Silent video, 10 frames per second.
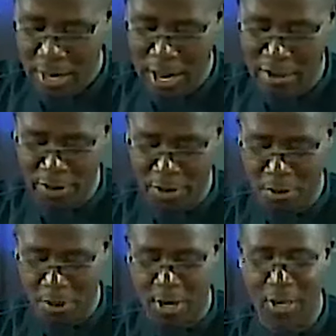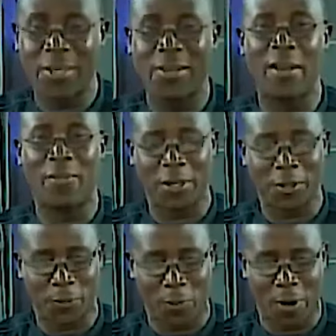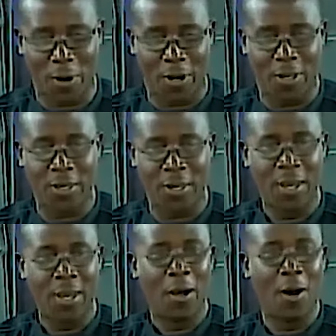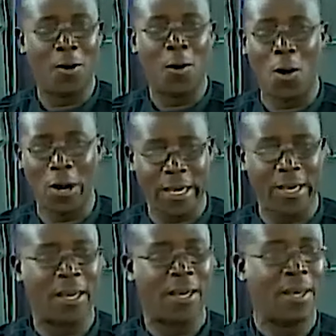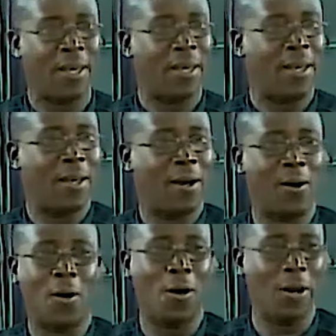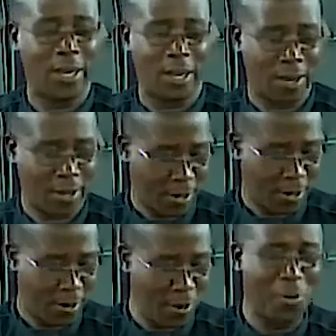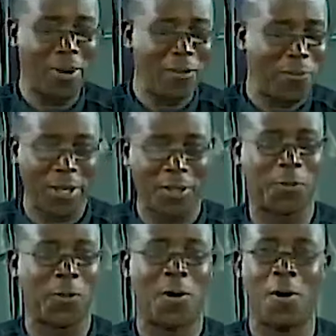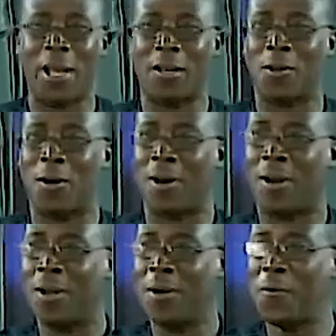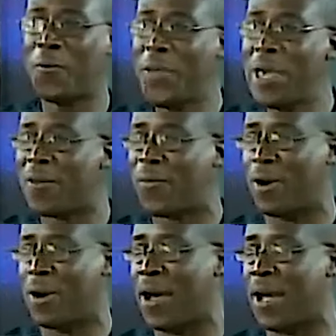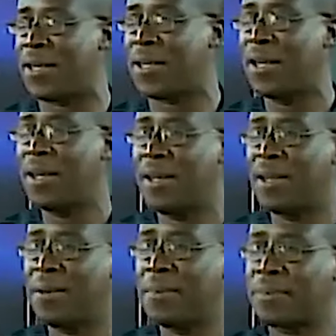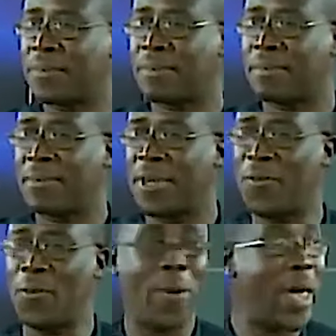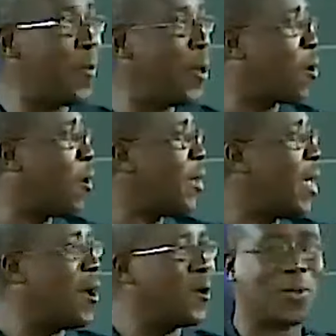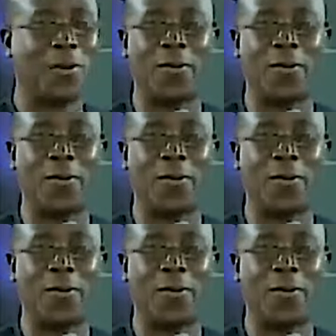having no heart reverence for God. Unholy, no reverence for God at all. No fear for God. Even where we call the house